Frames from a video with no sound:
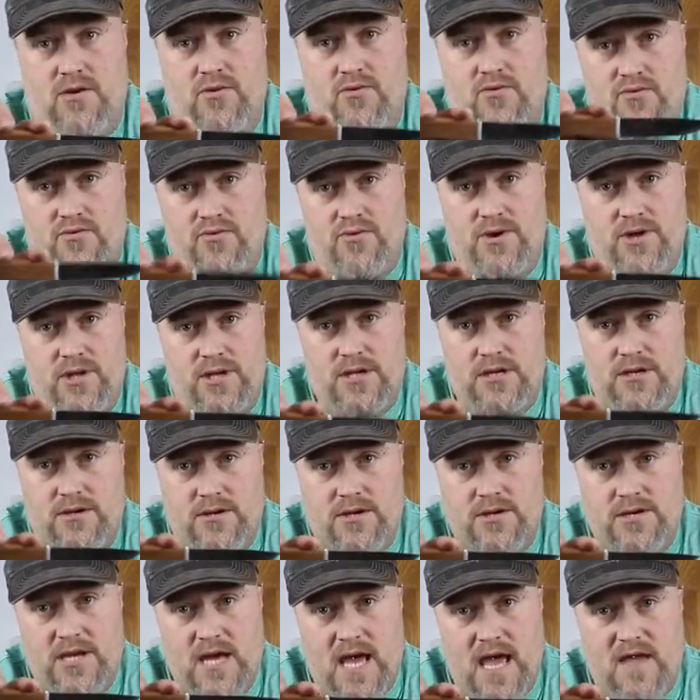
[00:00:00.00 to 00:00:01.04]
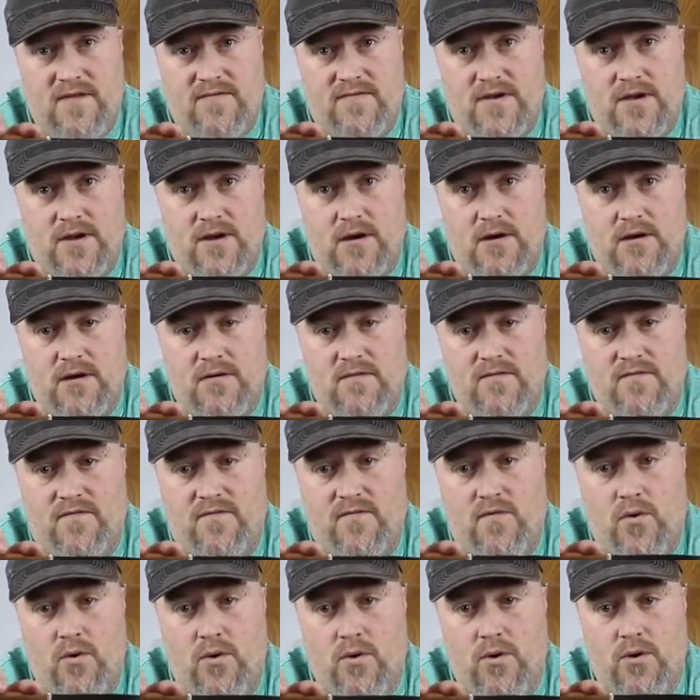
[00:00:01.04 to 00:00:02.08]
really good knife here
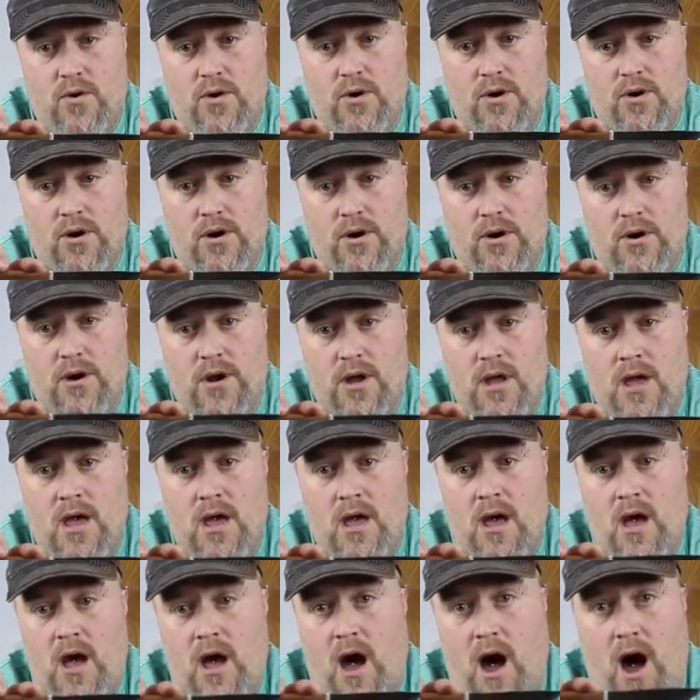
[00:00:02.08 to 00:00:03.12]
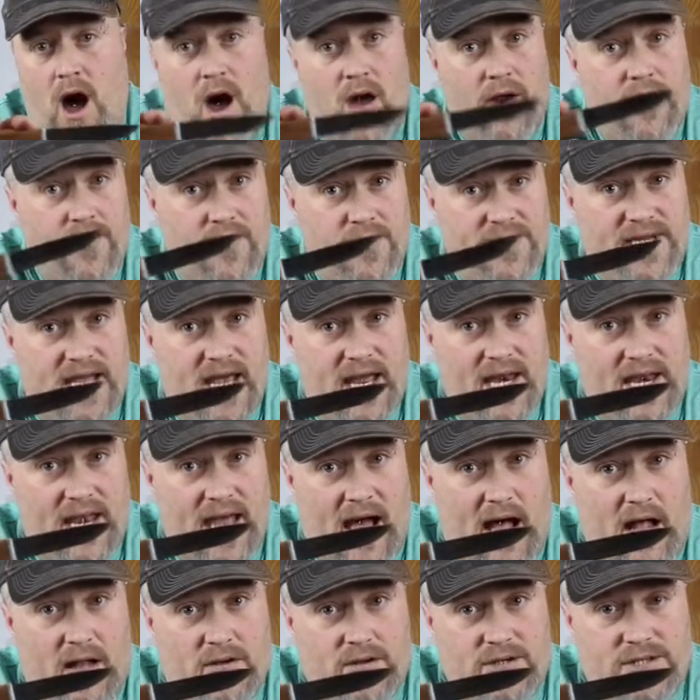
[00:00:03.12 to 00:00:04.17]
for under
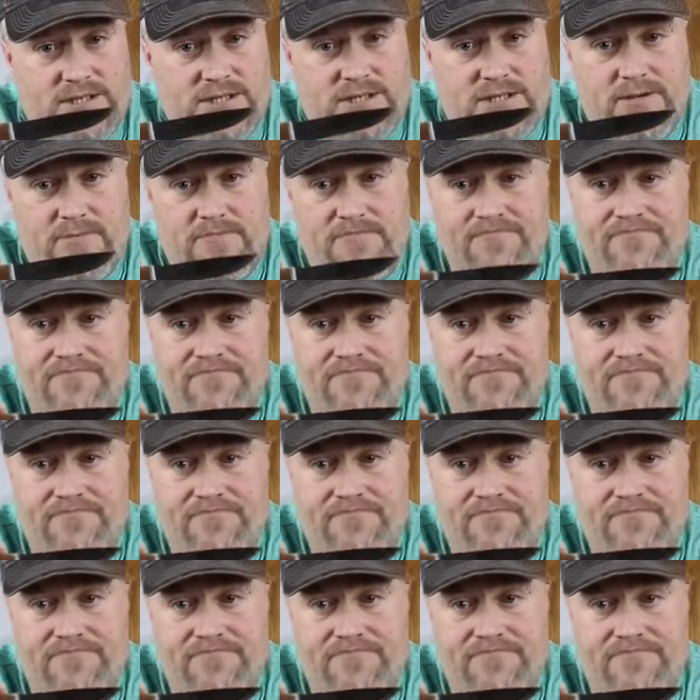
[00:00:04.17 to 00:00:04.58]
$10.